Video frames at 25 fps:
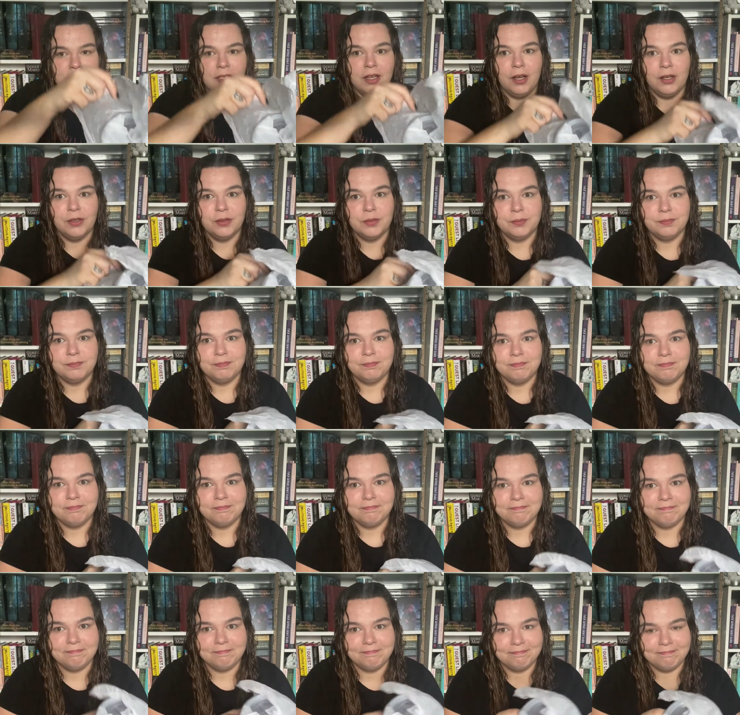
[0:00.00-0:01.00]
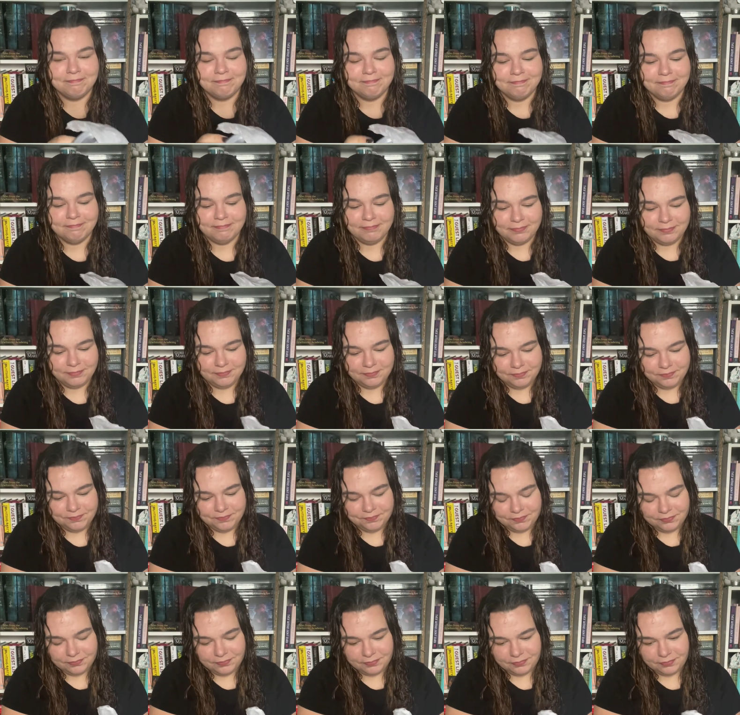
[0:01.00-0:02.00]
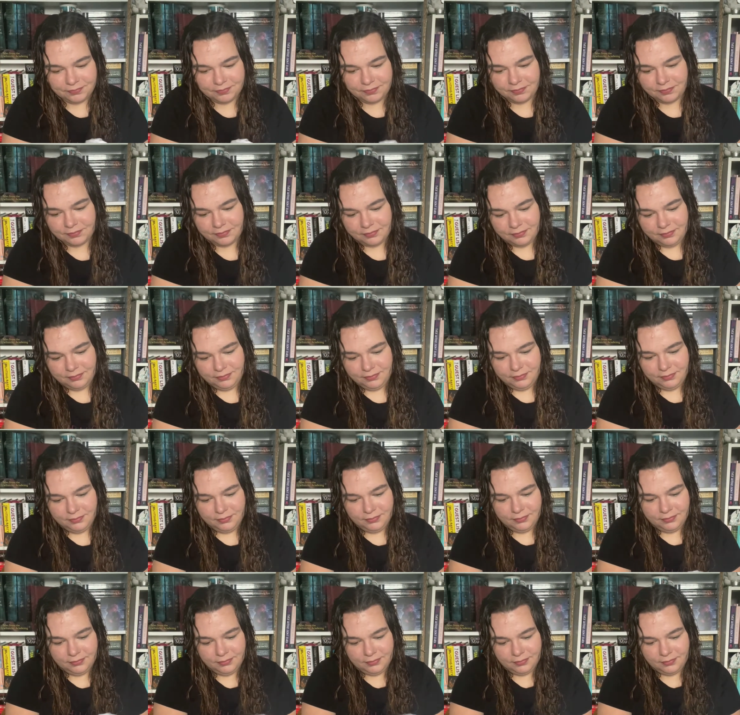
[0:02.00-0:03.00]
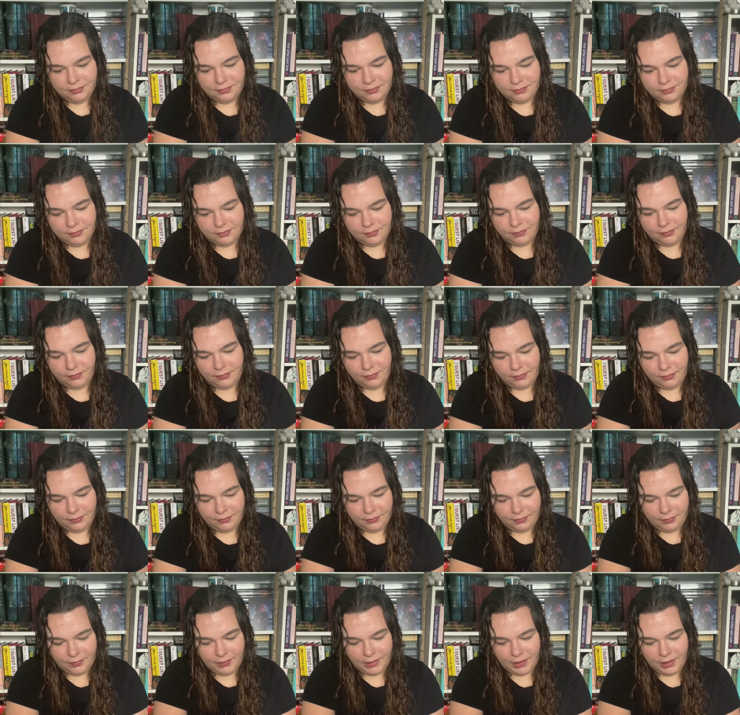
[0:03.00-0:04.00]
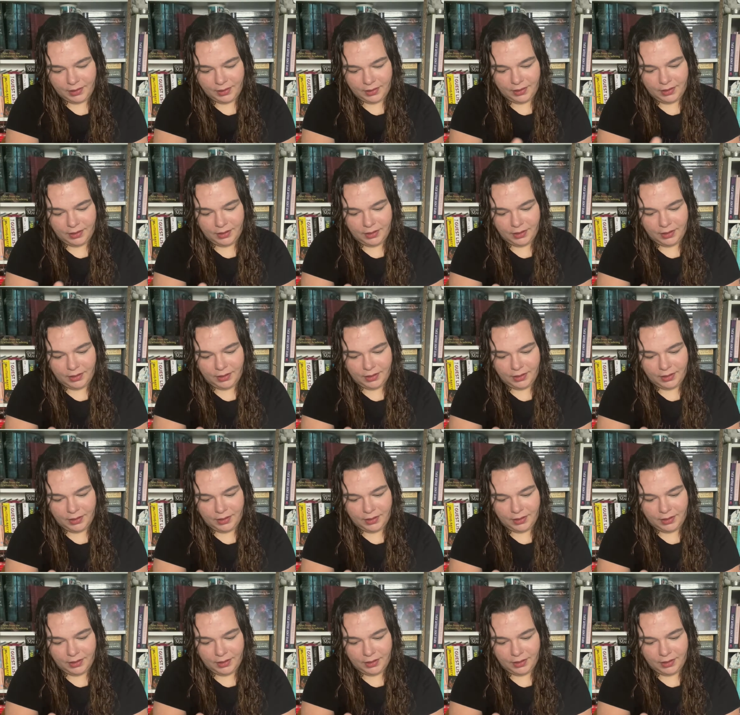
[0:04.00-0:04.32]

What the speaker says: (silence)